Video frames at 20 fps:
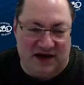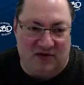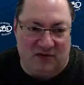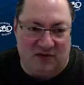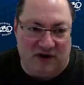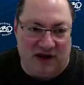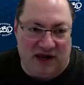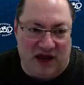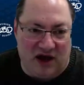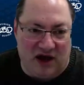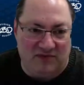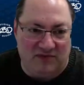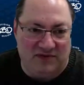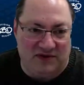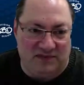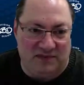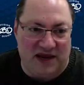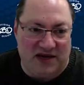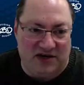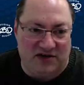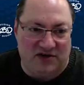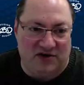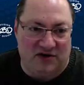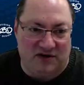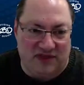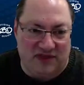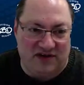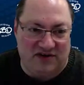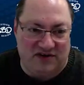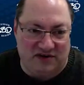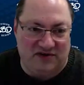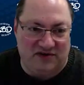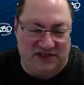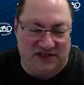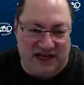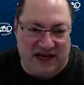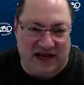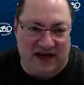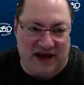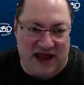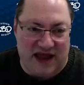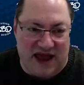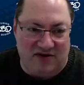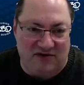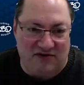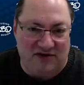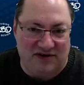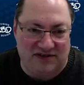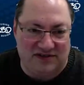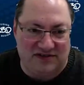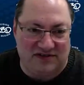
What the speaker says: and we help to make sure that you stand out